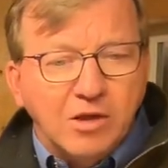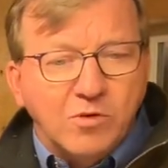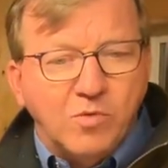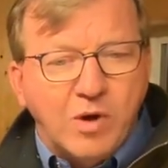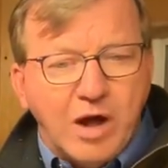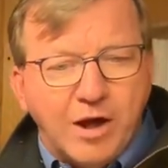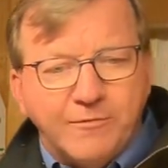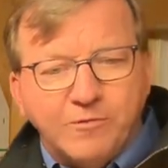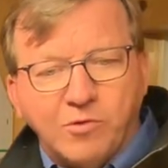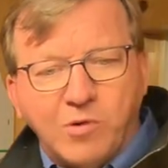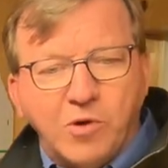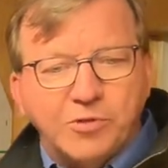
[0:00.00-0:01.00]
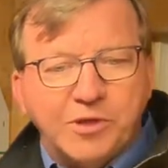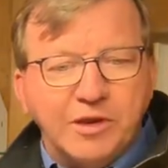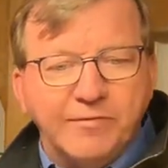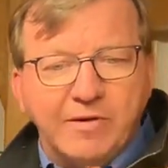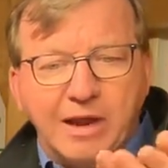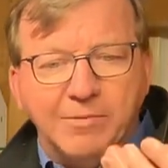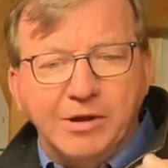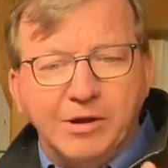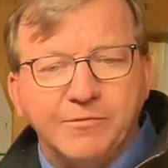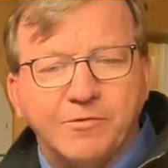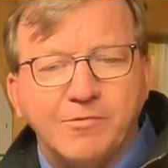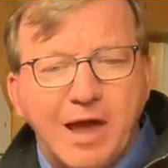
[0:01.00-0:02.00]
growth and development
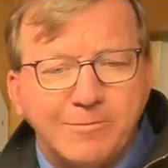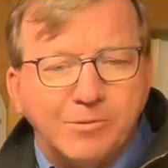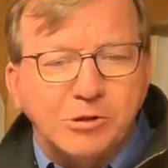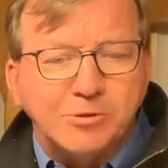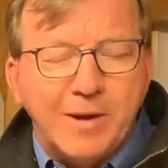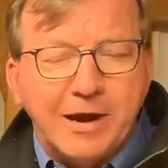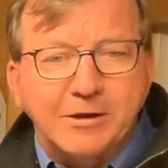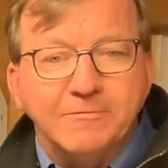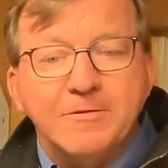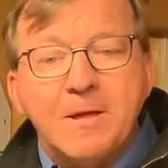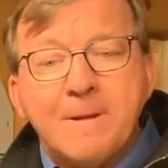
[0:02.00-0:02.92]
from that perspective.